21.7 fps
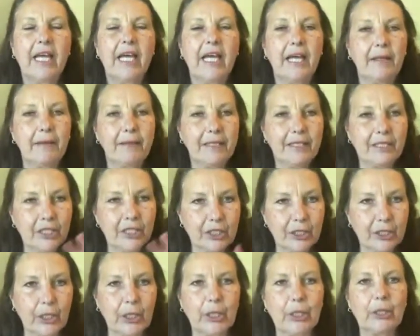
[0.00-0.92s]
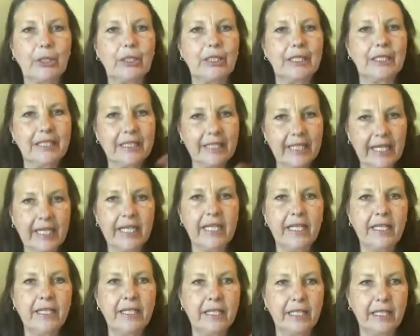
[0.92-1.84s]
and then start
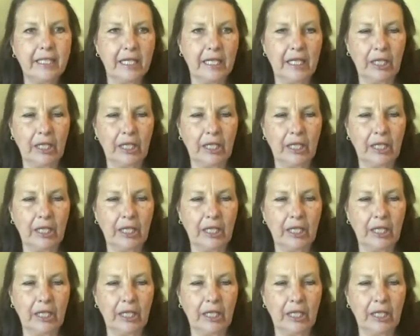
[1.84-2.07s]
letting the